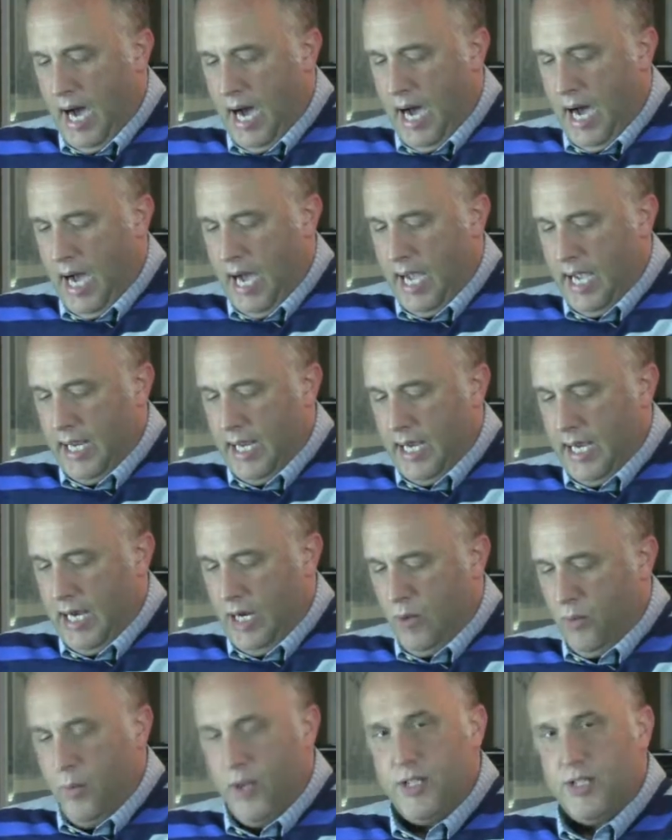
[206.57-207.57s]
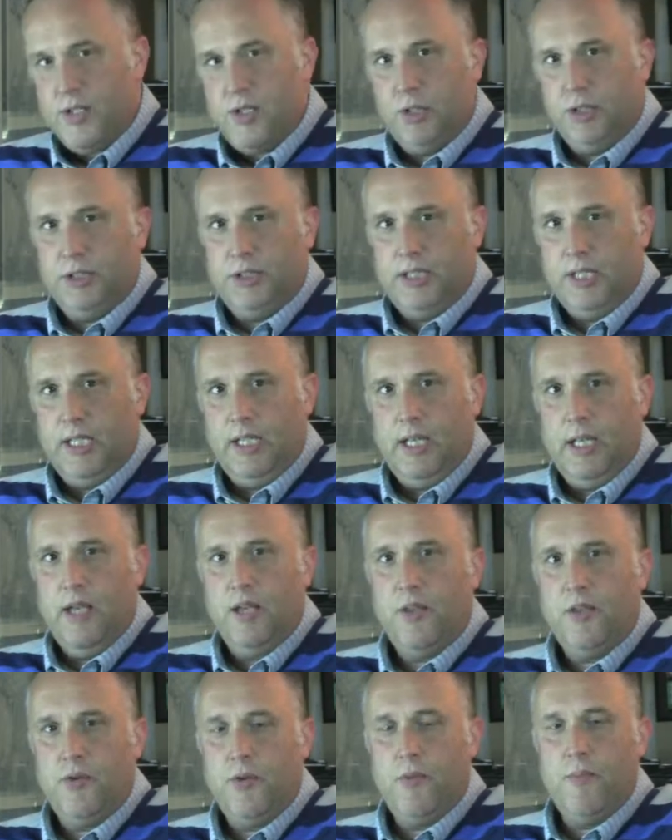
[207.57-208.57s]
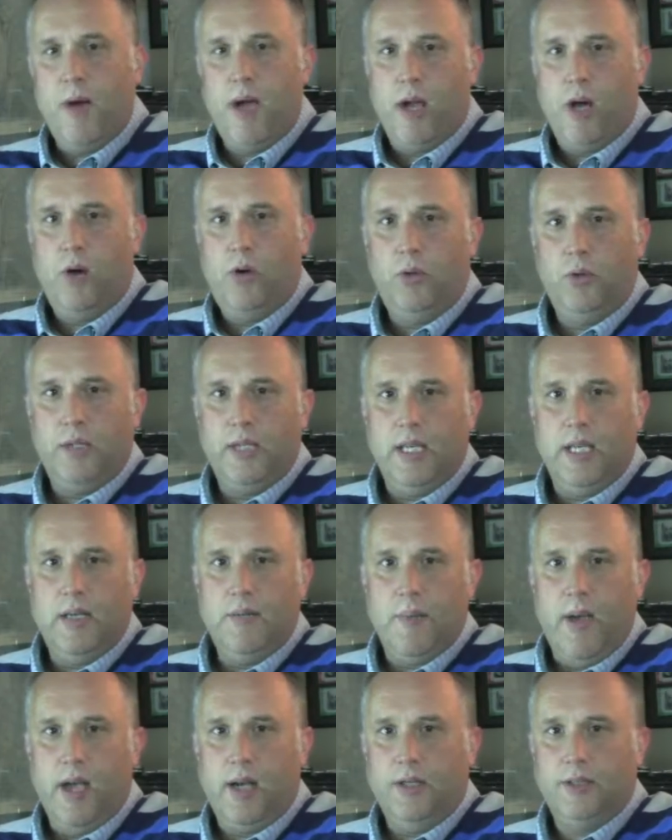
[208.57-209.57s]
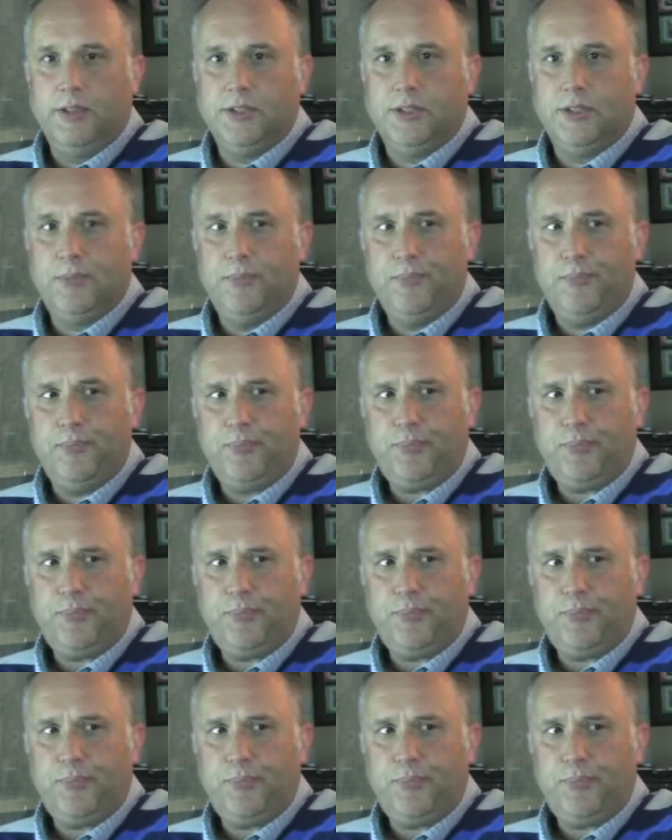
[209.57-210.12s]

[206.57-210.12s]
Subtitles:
I went searching through my old emails